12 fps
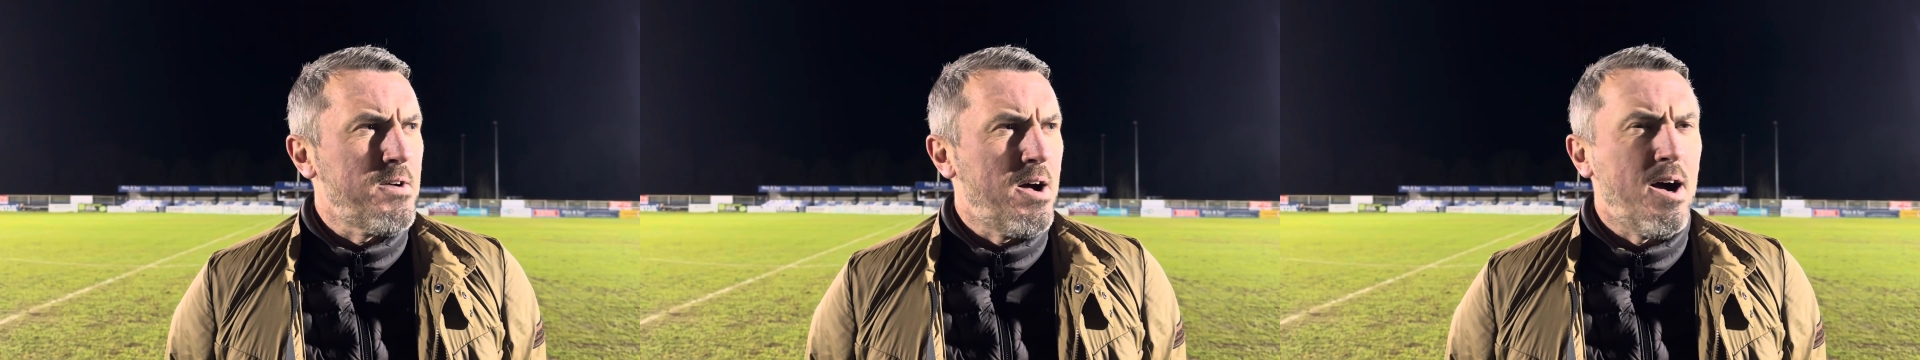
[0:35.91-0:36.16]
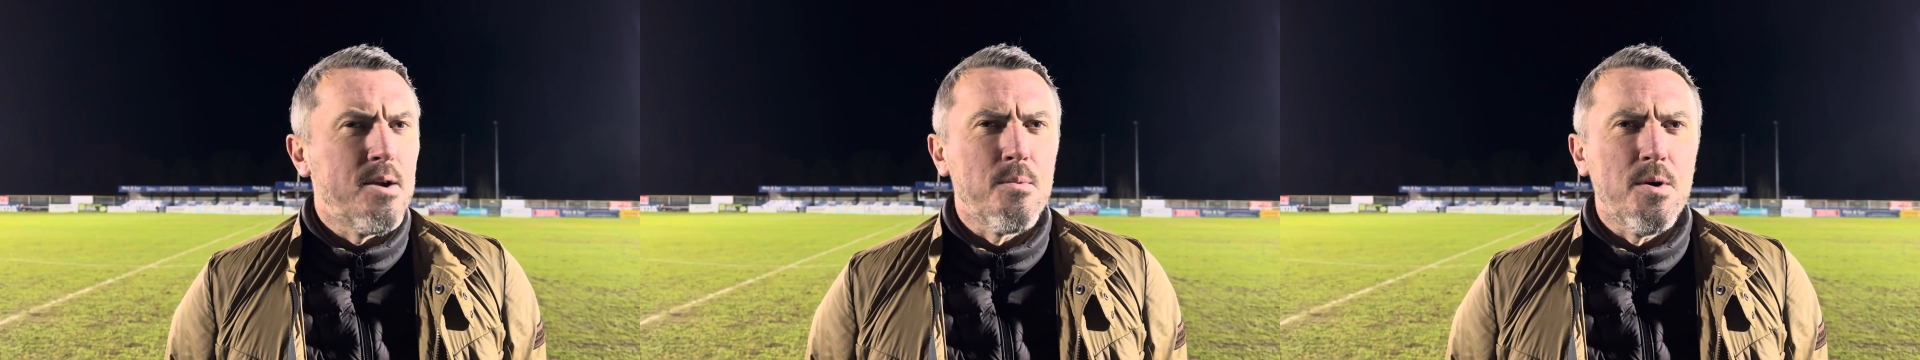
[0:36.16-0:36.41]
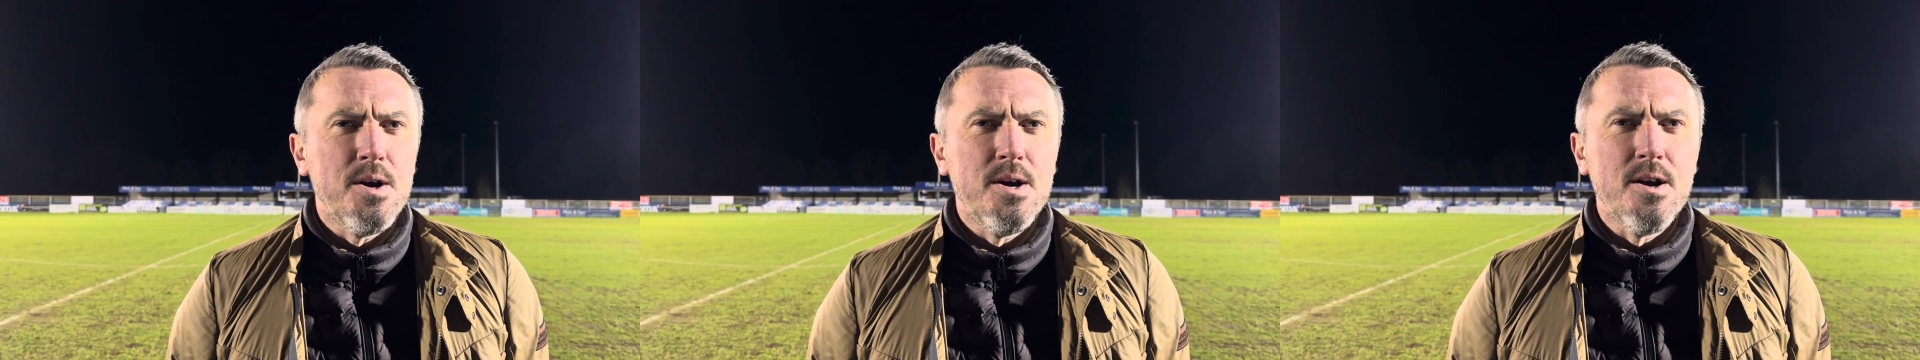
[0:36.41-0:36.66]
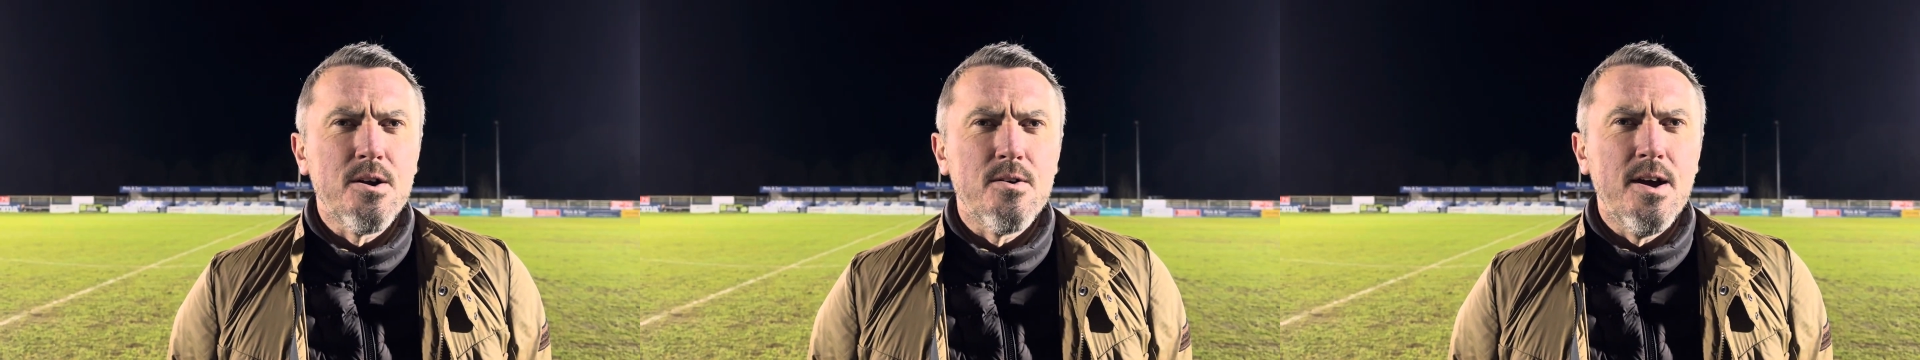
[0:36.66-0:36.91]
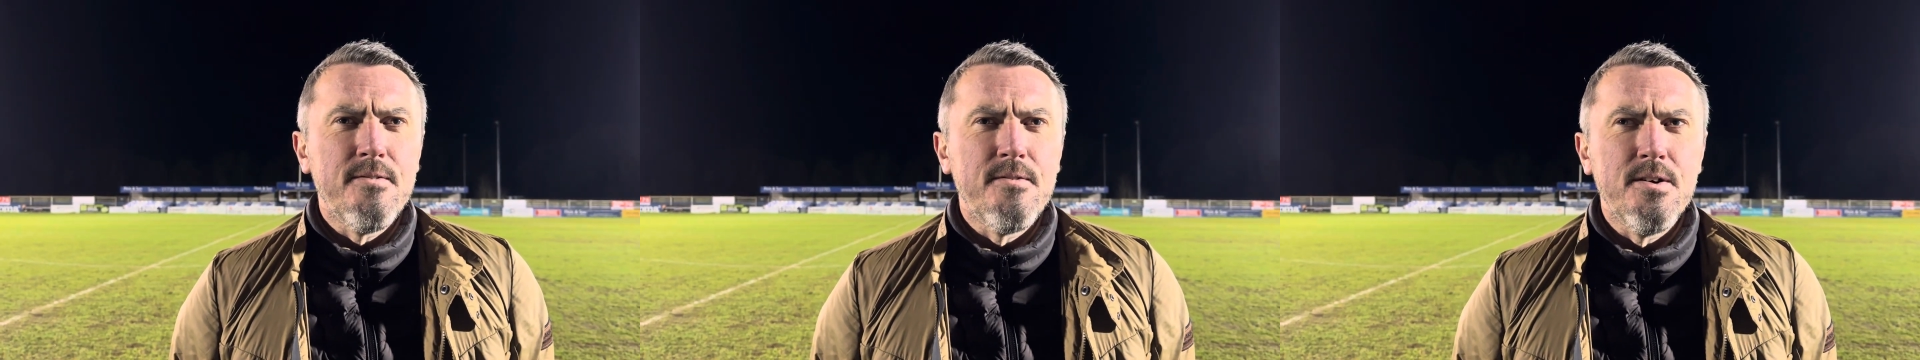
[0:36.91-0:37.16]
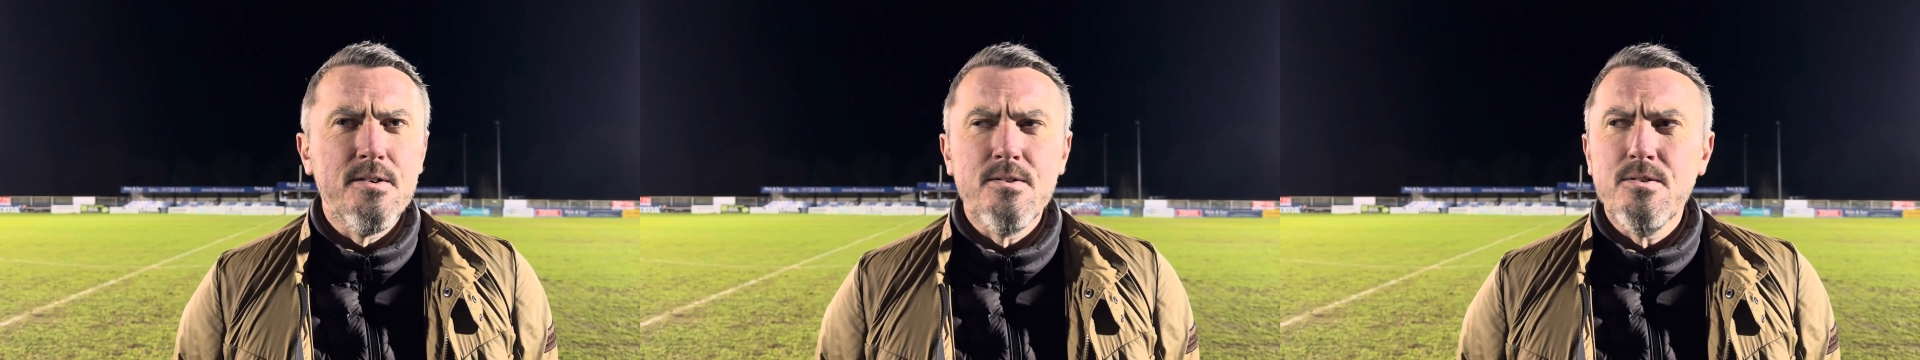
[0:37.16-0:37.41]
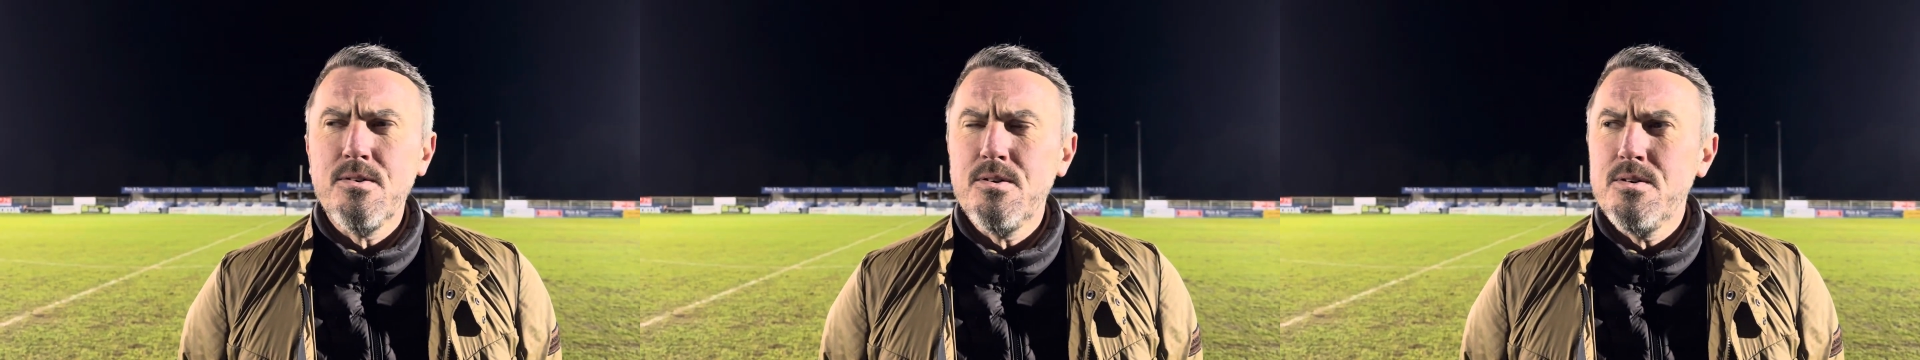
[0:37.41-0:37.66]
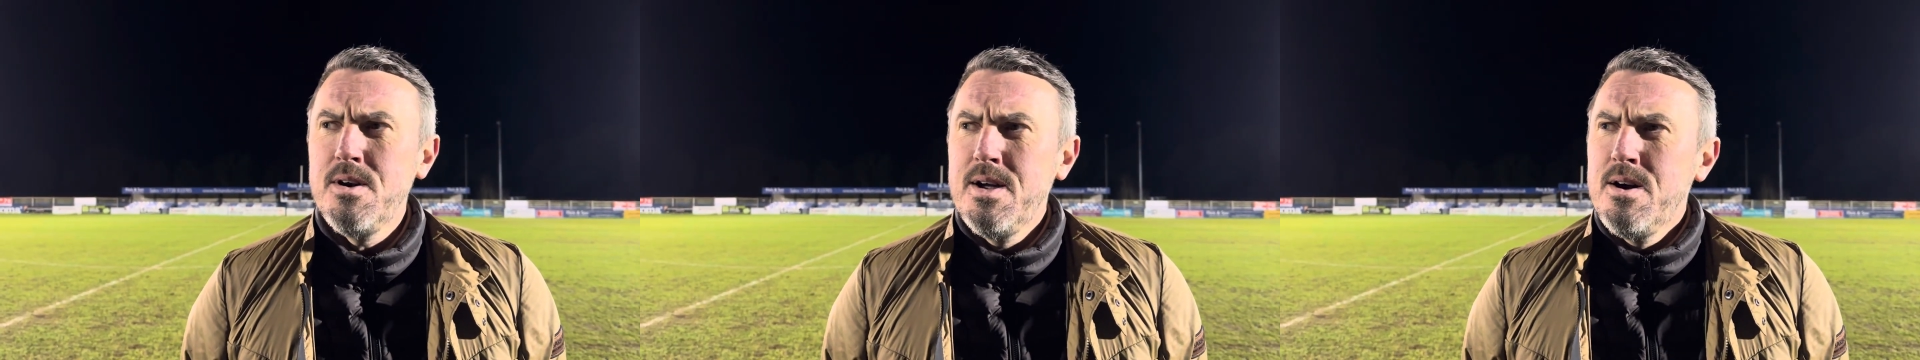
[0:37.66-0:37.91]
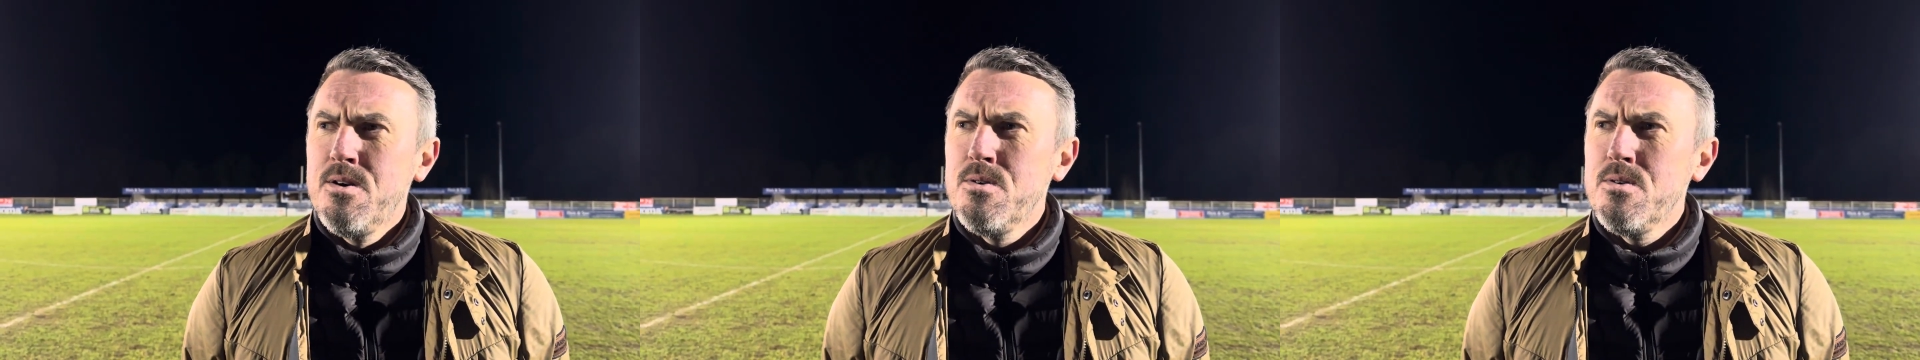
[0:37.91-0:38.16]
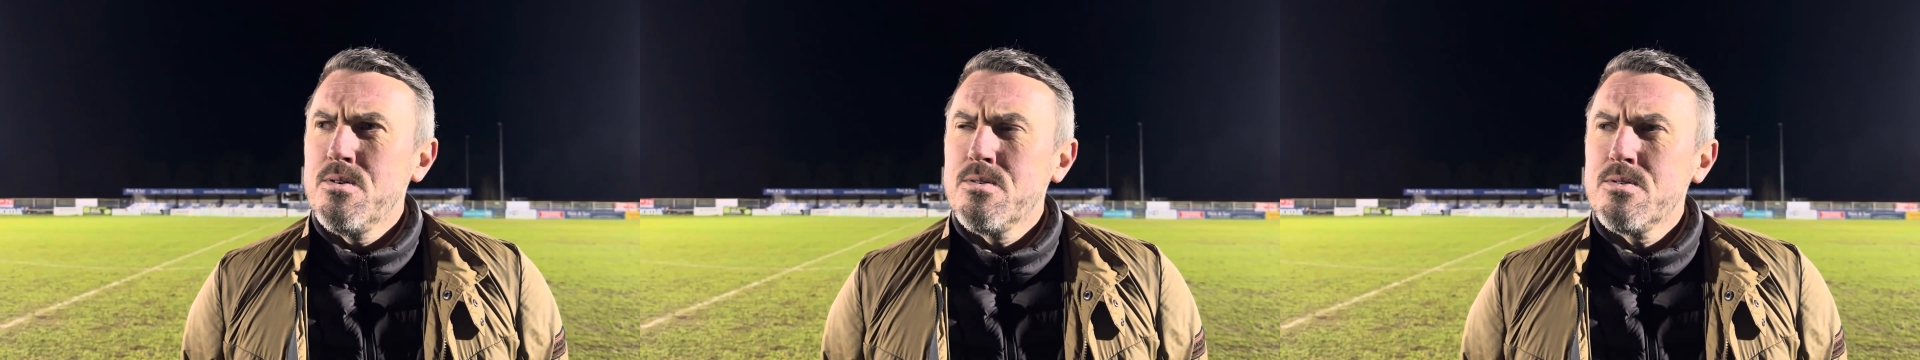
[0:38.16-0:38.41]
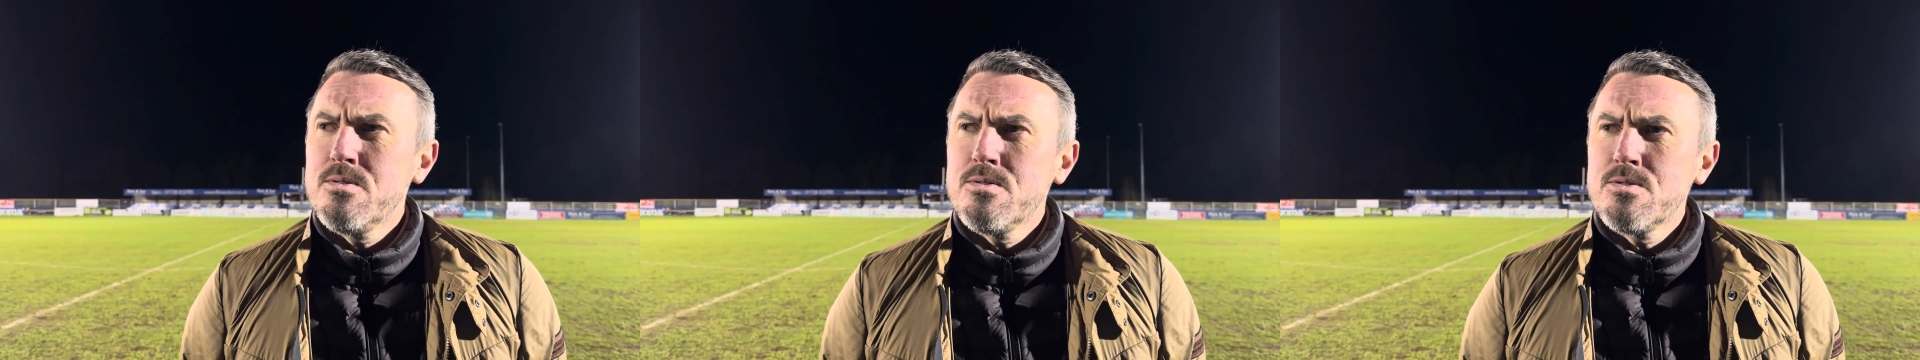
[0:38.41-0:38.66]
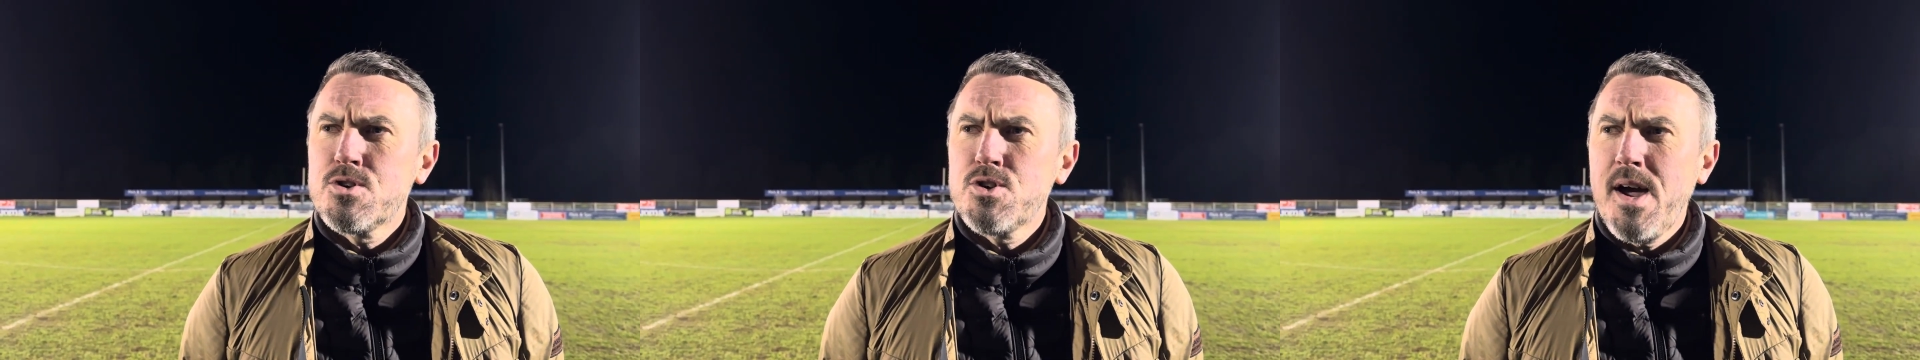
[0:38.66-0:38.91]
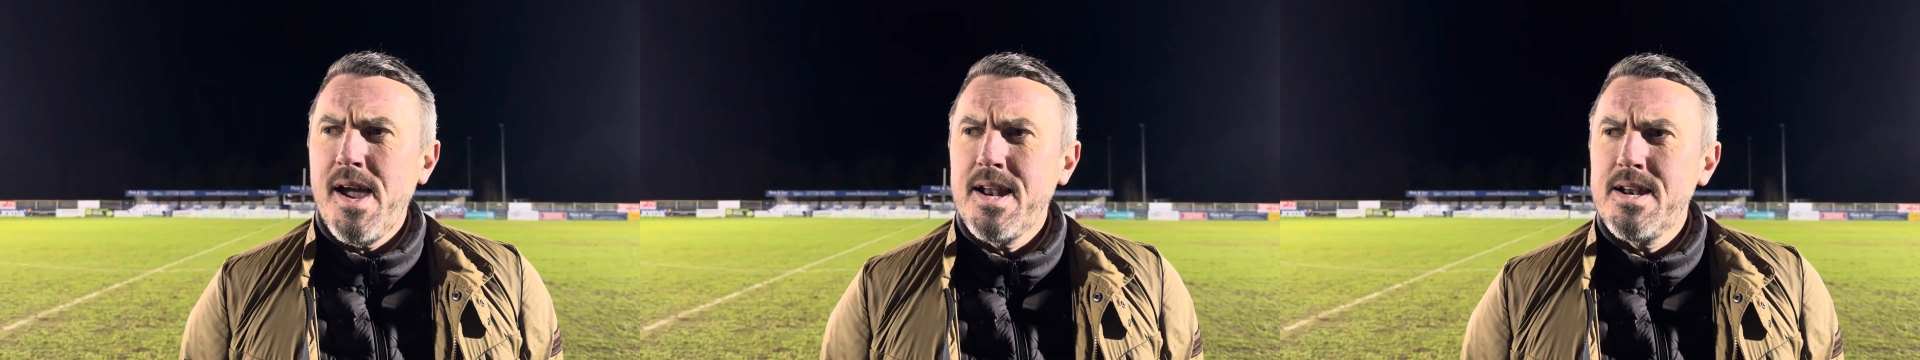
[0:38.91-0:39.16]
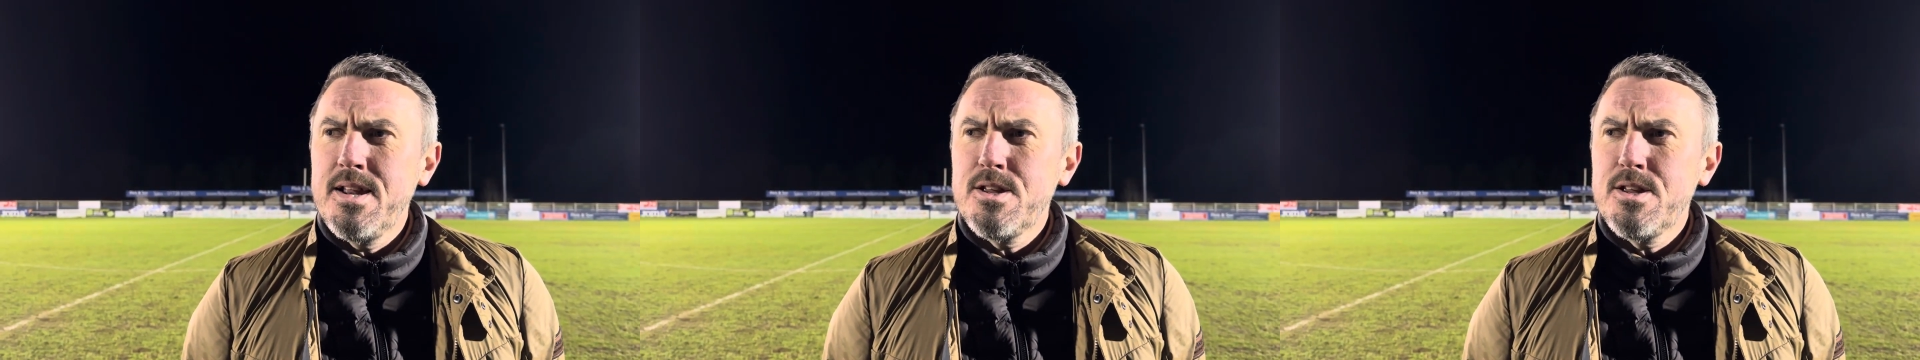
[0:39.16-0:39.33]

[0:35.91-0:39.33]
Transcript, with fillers: hard work or effort or, or training.